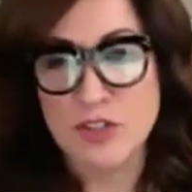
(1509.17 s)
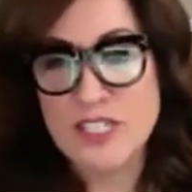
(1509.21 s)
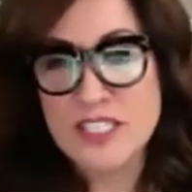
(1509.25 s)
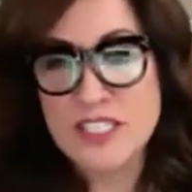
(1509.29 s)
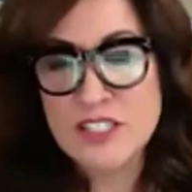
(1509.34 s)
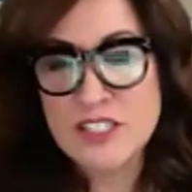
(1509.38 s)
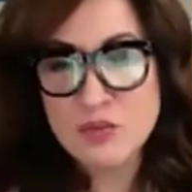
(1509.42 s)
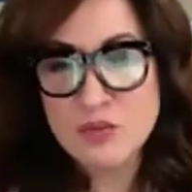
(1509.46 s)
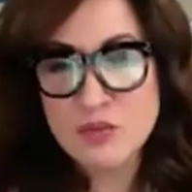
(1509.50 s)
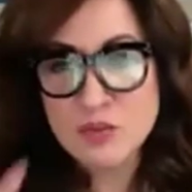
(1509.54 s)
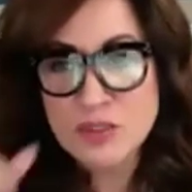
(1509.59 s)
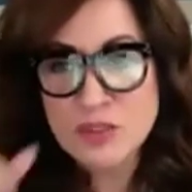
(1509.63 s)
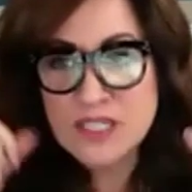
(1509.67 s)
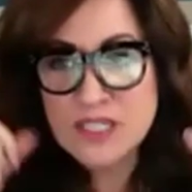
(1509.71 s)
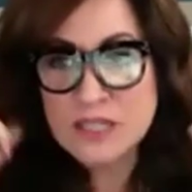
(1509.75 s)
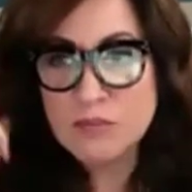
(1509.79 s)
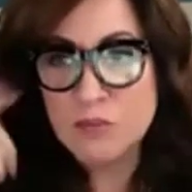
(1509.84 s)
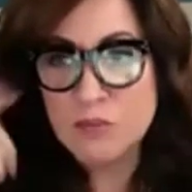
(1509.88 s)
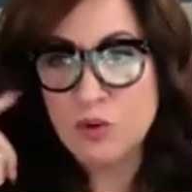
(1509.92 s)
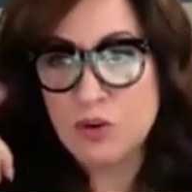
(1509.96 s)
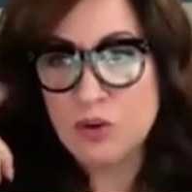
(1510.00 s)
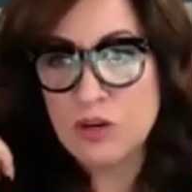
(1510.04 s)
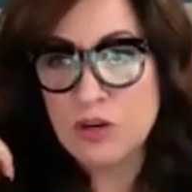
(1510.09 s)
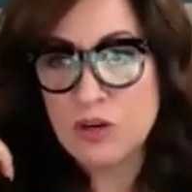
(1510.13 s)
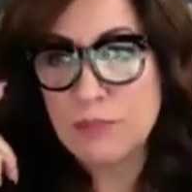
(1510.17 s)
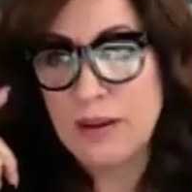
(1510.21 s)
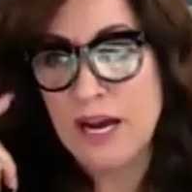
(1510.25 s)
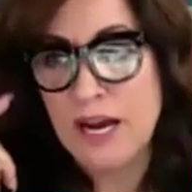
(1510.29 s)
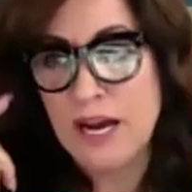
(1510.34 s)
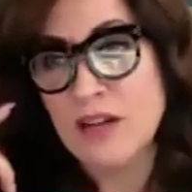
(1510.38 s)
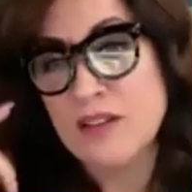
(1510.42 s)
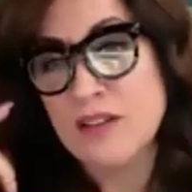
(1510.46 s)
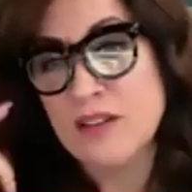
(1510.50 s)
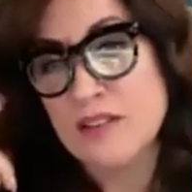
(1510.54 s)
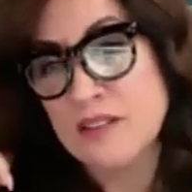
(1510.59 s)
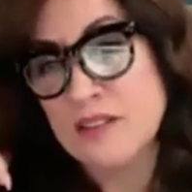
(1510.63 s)
It's really more
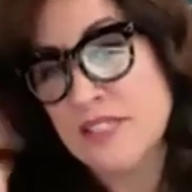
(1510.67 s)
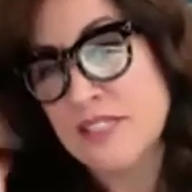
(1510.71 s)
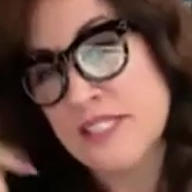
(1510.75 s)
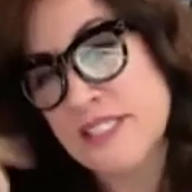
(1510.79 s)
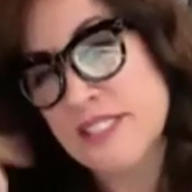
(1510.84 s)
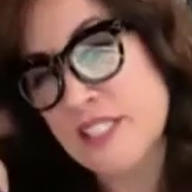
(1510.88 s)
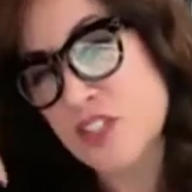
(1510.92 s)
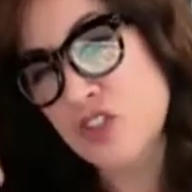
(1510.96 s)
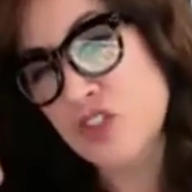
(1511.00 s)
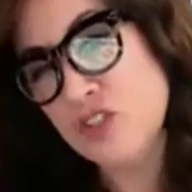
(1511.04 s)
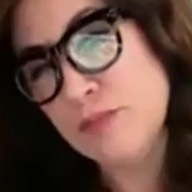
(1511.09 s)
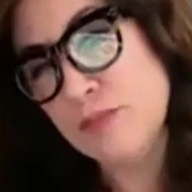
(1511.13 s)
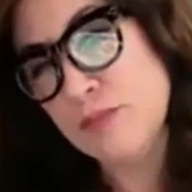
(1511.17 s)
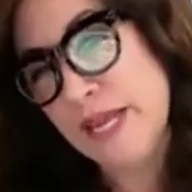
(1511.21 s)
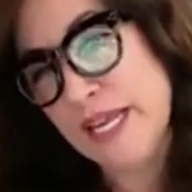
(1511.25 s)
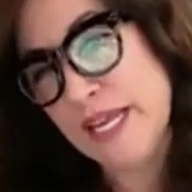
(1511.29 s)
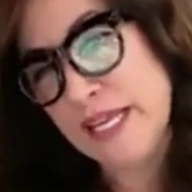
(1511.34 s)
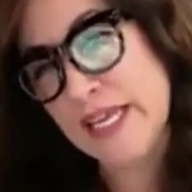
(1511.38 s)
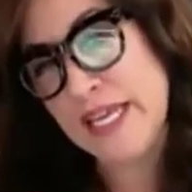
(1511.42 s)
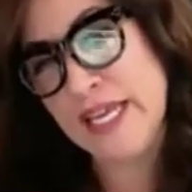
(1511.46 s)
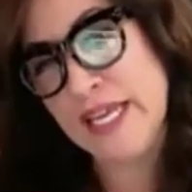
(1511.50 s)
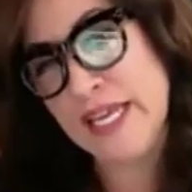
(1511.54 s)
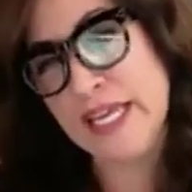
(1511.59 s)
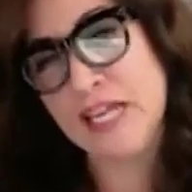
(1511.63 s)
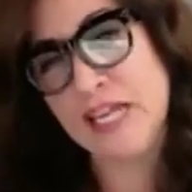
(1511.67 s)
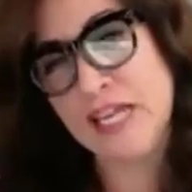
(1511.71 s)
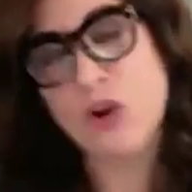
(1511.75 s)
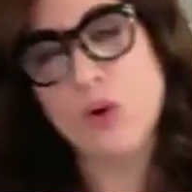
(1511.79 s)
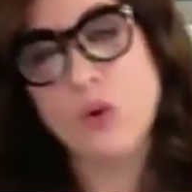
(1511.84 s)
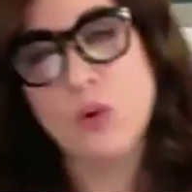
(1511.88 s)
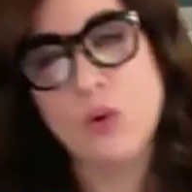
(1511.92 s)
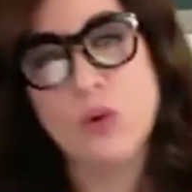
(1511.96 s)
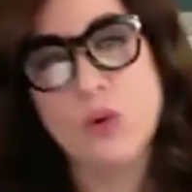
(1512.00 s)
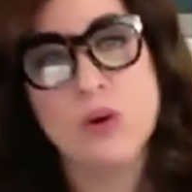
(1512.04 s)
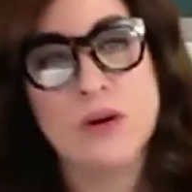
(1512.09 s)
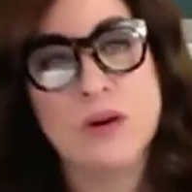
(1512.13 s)
about decision making
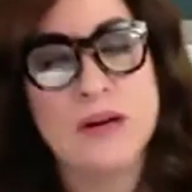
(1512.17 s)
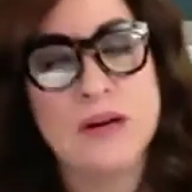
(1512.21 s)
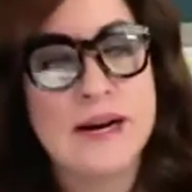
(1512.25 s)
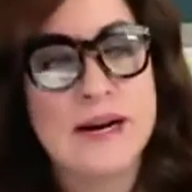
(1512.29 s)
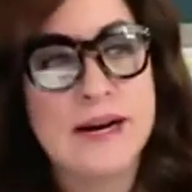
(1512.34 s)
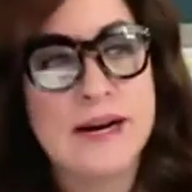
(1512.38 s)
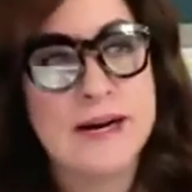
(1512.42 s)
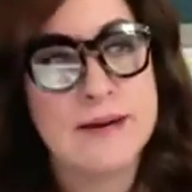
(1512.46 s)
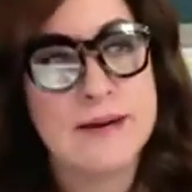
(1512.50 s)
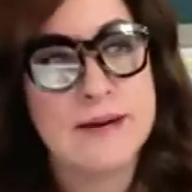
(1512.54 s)
or